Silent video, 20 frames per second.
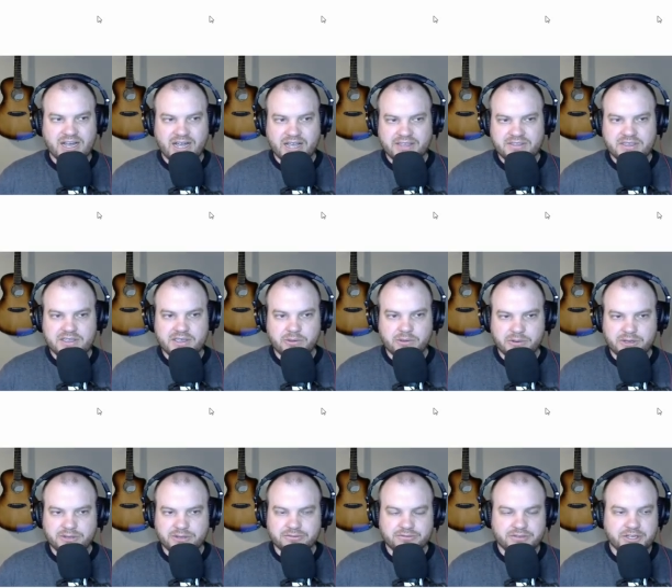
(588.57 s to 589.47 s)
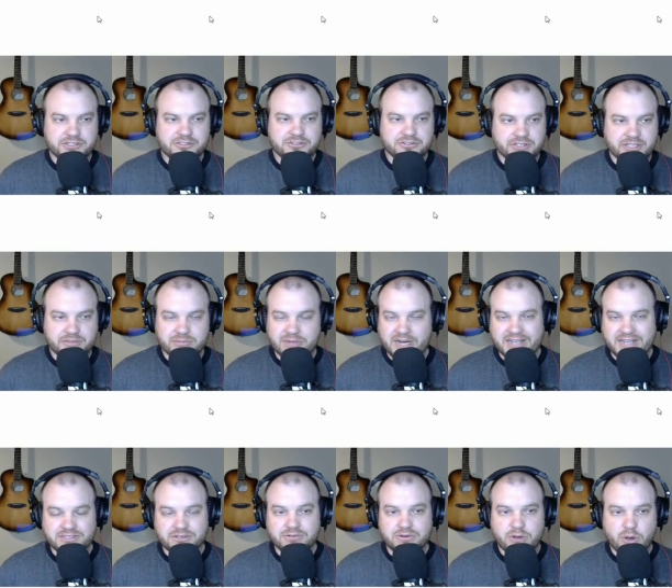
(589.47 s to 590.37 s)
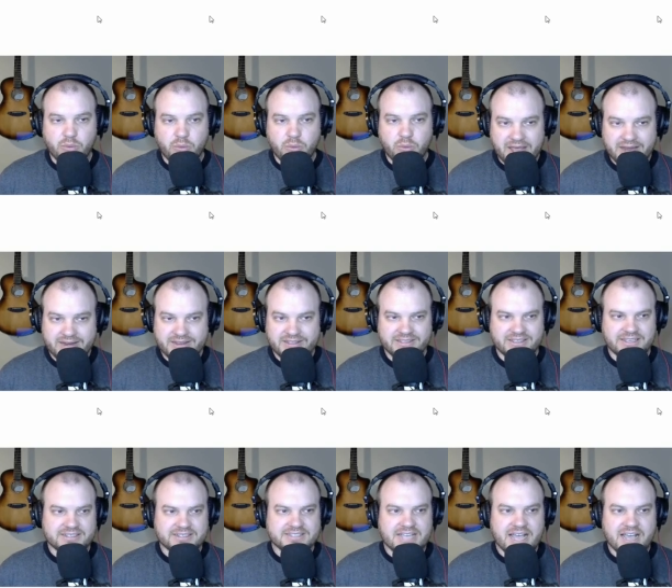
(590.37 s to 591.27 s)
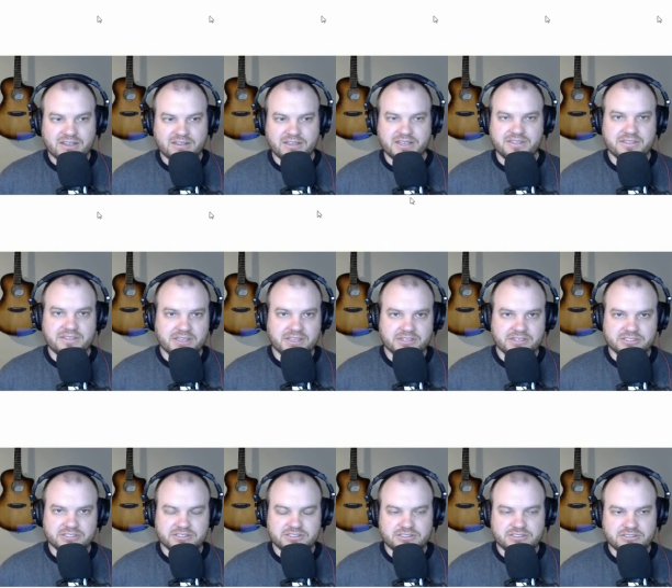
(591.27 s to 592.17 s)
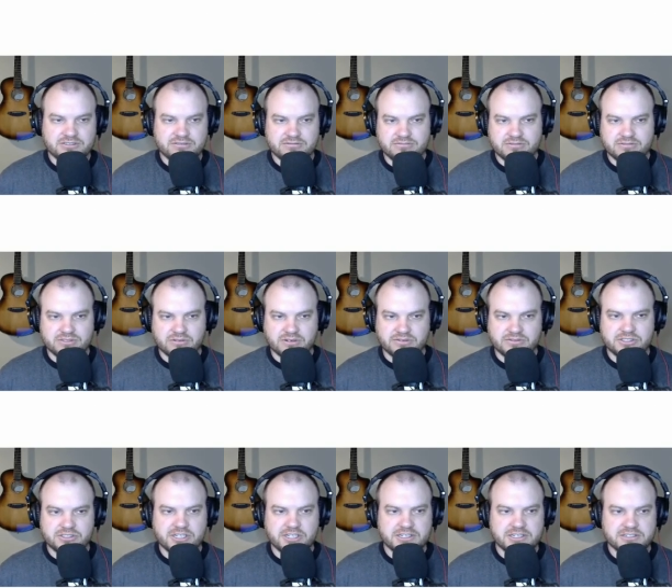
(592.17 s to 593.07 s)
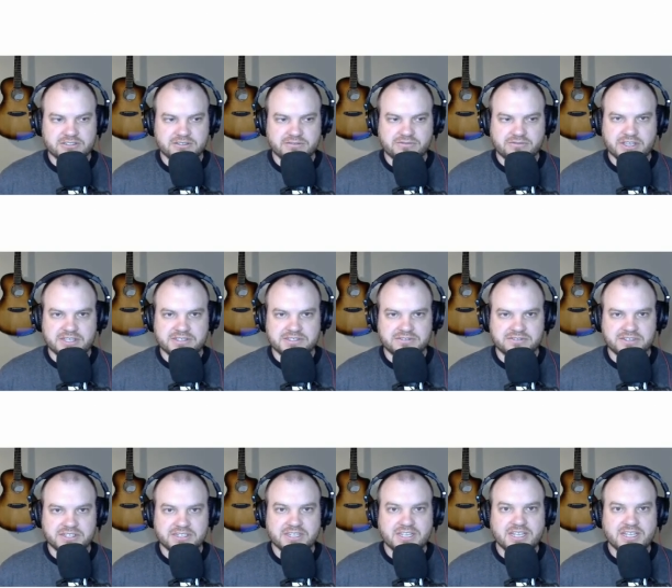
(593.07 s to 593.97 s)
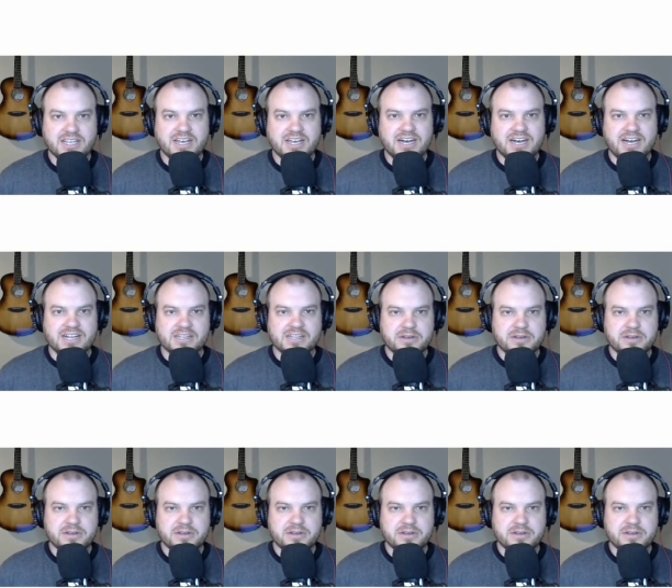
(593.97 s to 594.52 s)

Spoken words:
I think it will eventually, but I don't know when exactly. I think it just sort of changed the face of it. Let me